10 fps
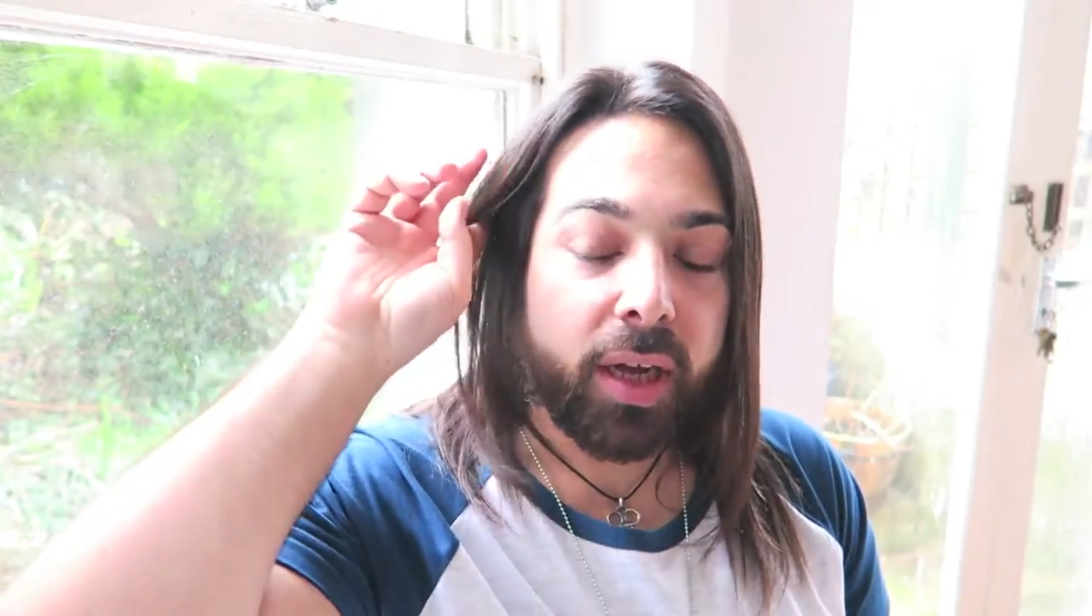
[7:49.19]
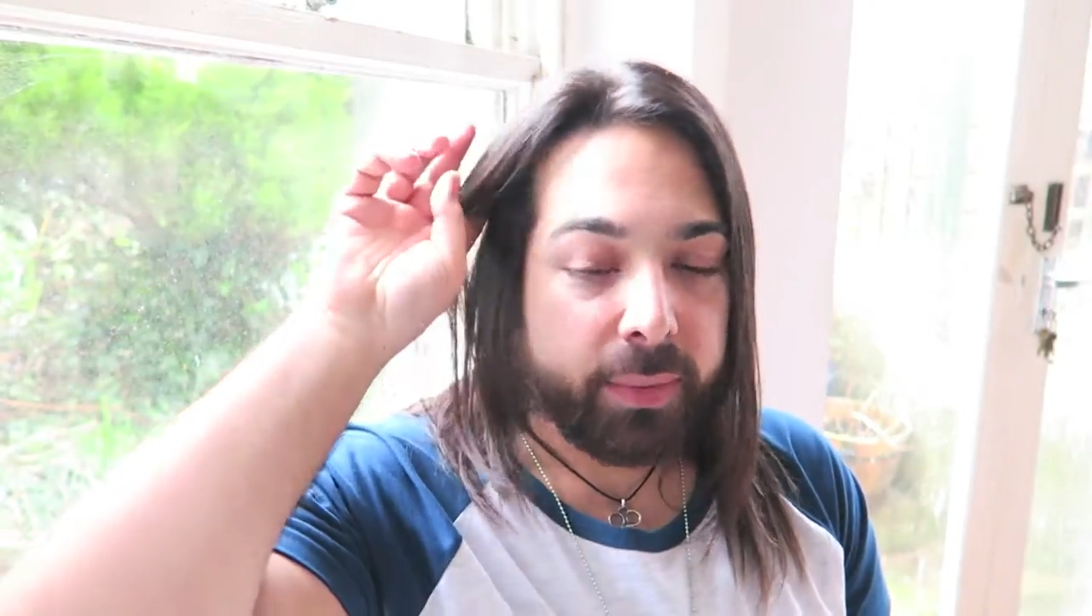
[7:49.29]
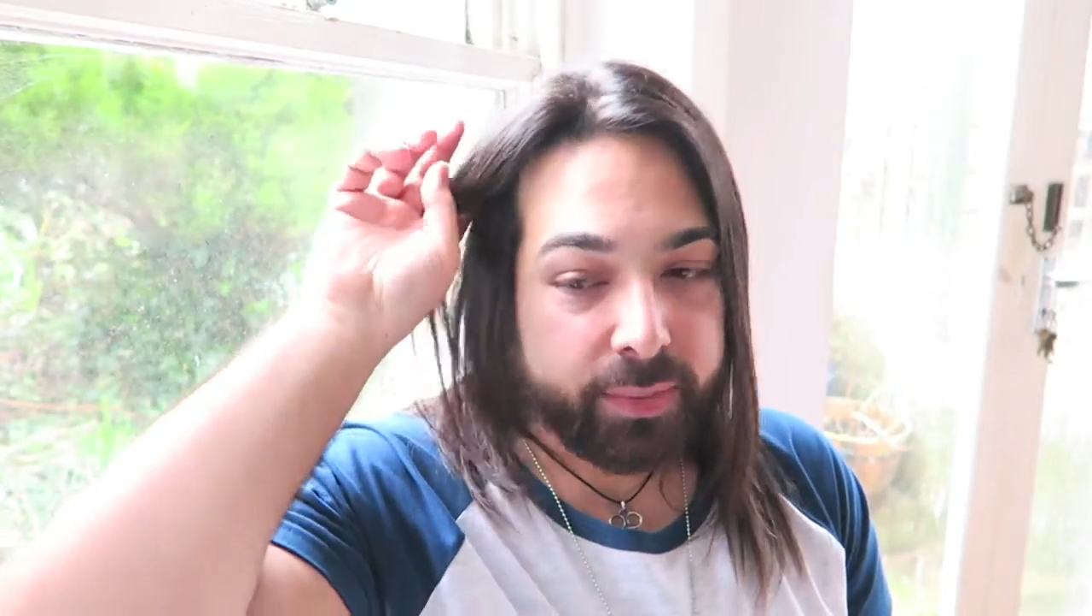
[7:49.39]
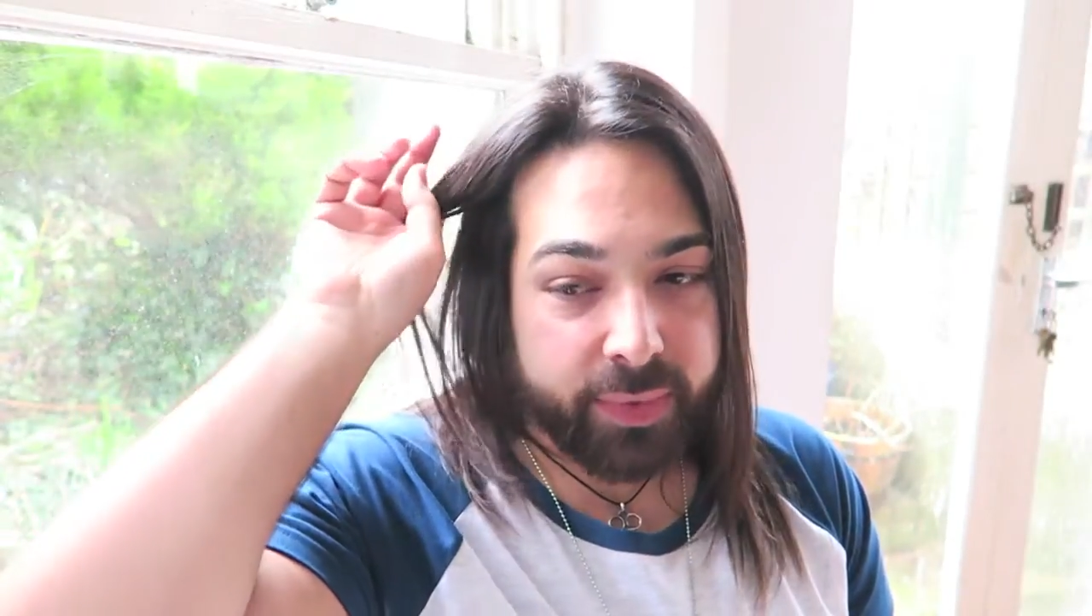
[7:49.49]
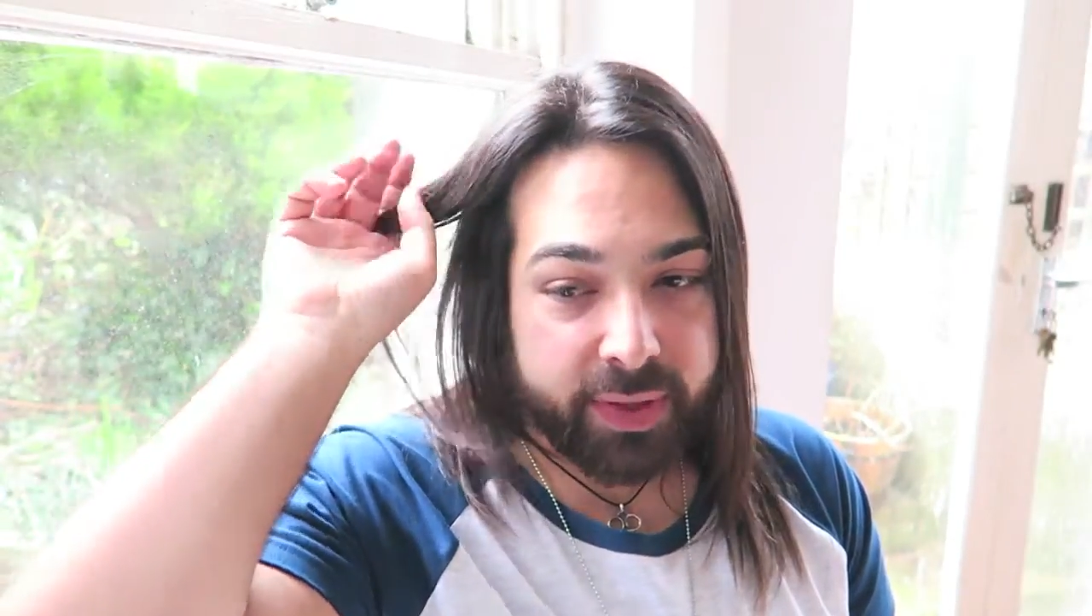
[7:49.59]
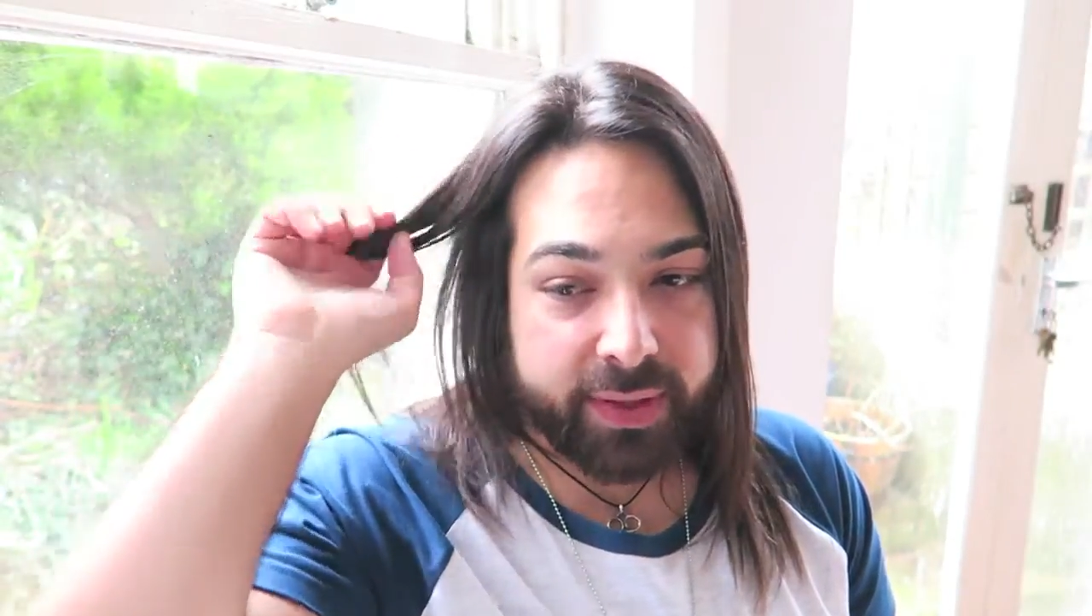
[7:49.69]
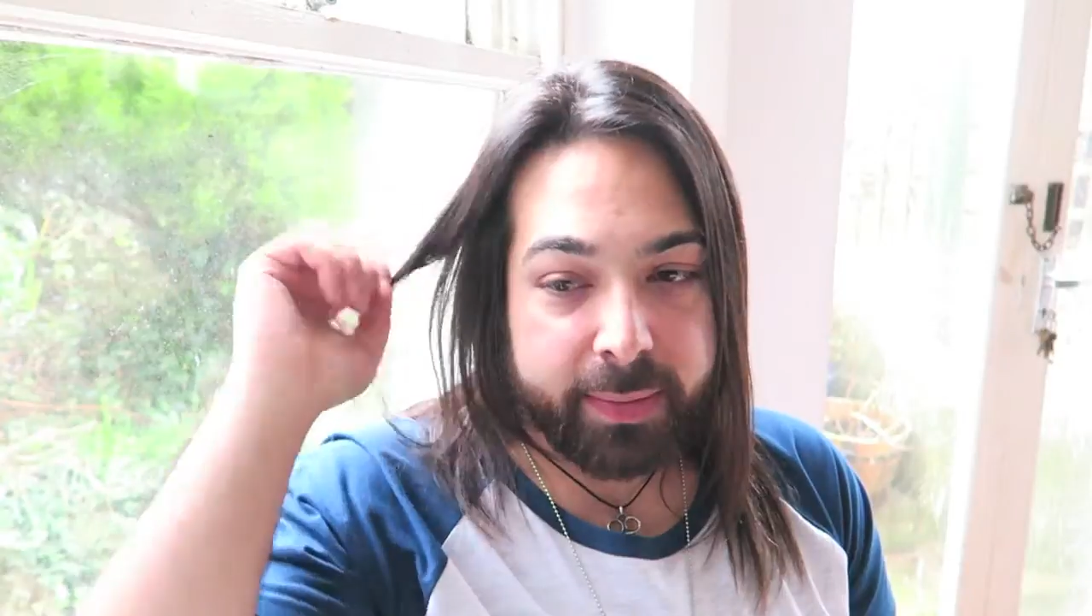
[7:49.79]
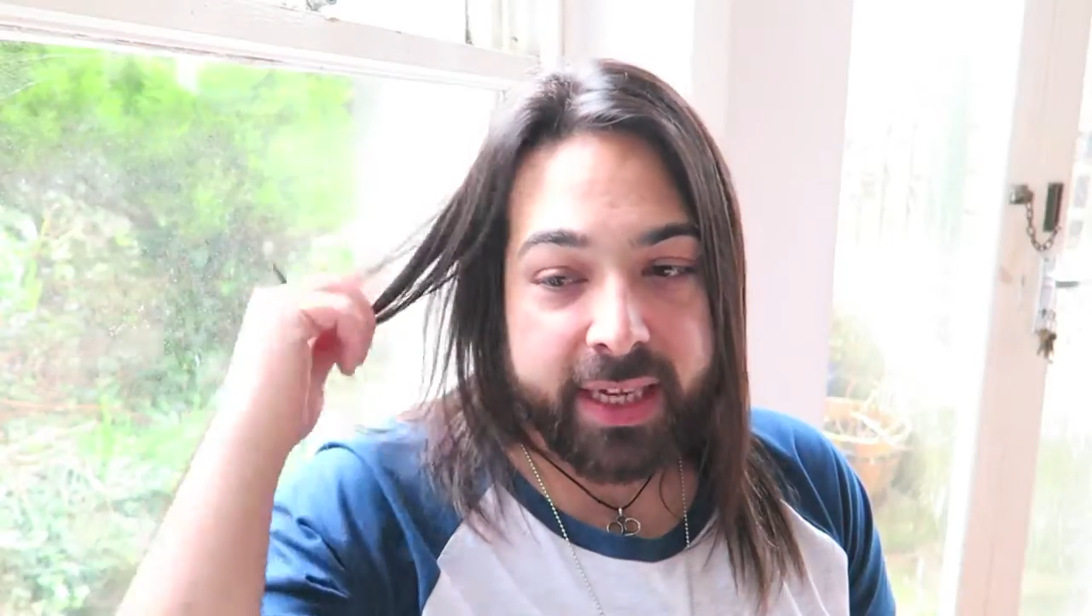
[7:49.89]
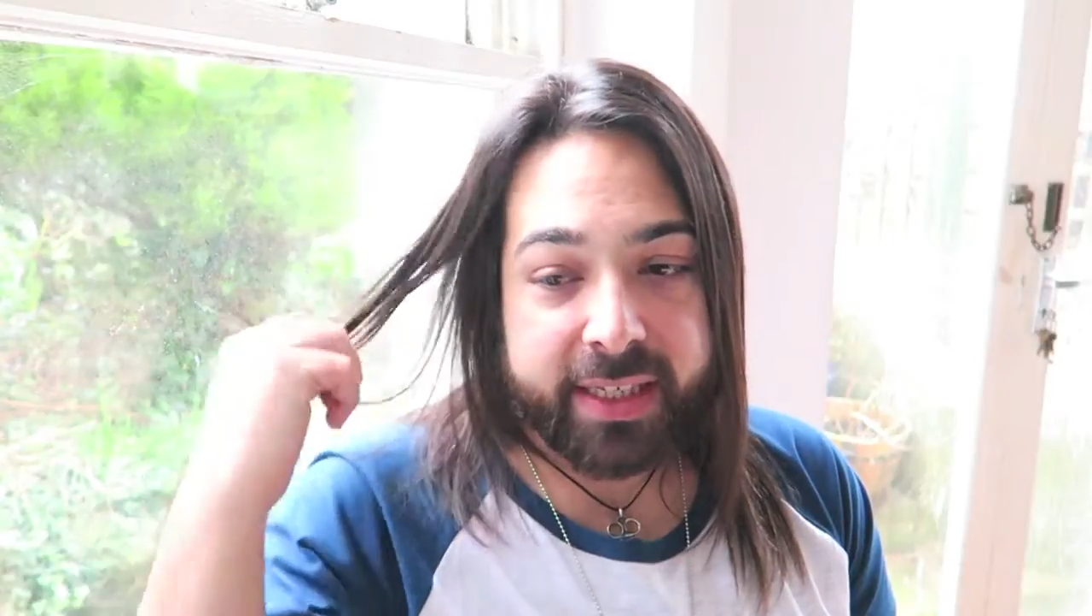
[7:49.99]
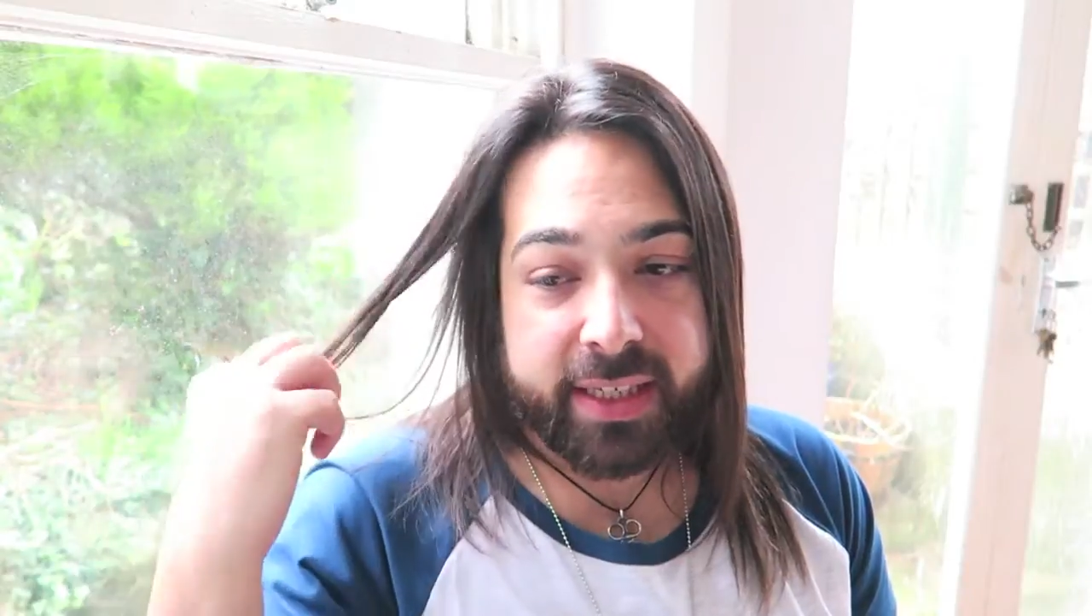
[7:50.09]

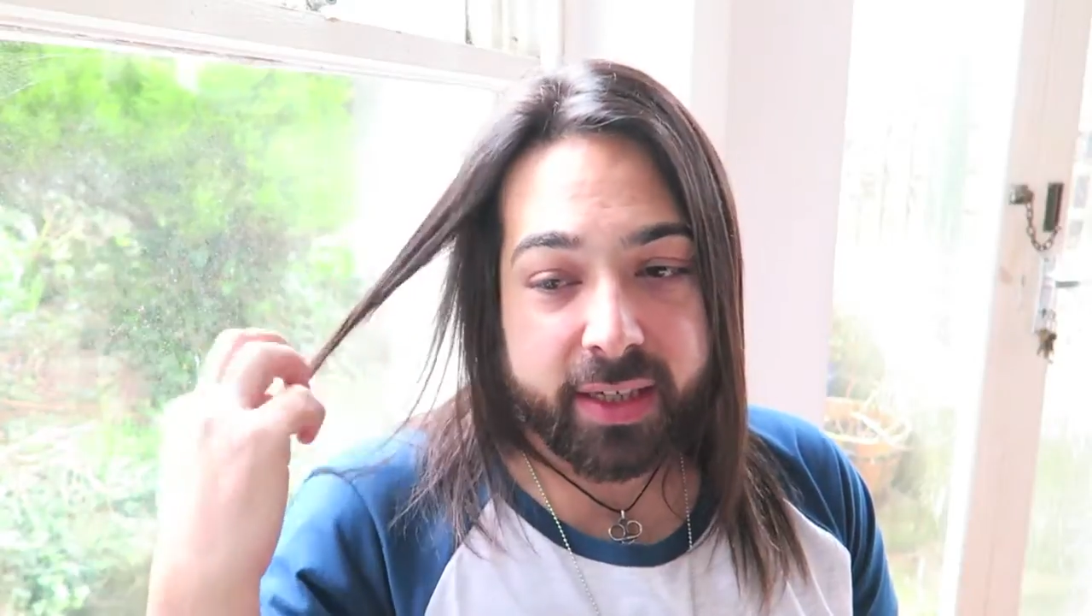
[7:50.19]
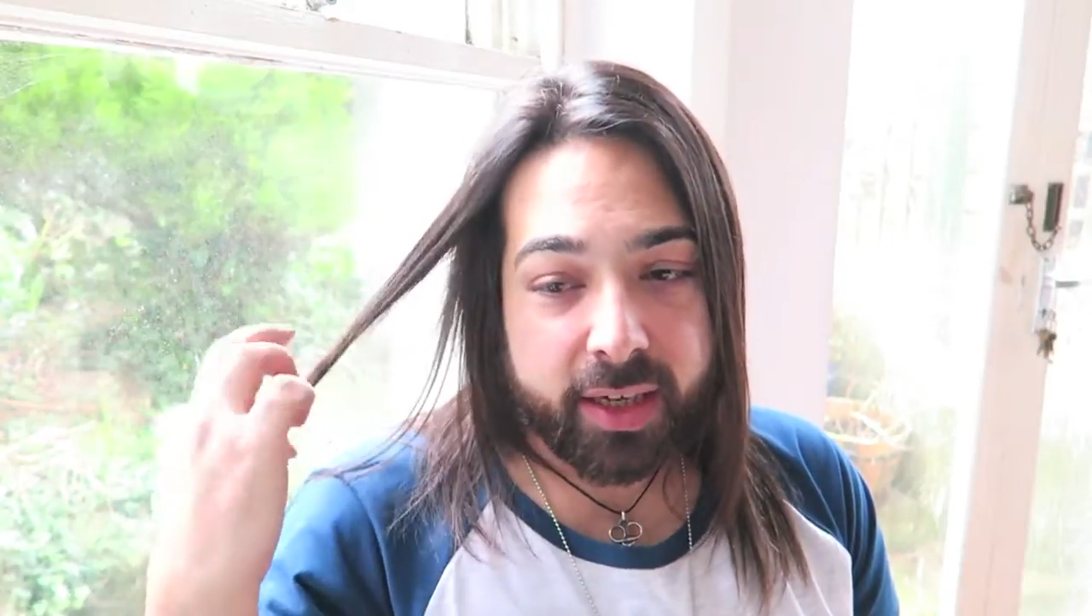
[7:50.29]
Ciment,